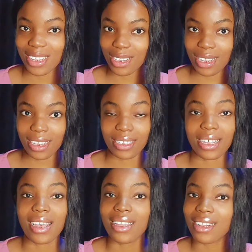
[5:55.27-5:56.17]

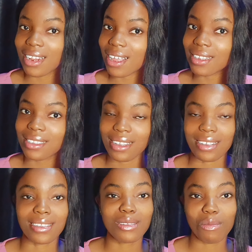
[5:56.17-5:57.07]
Yes, less
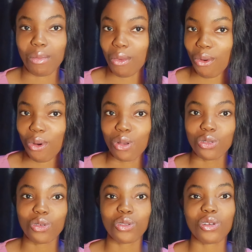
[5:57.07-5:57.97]
is more.
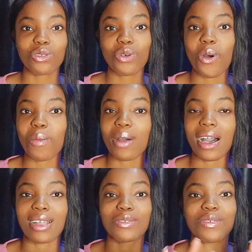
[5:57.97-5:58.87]
So don't come
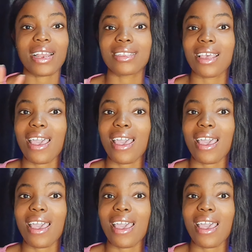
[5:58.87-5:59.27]
and write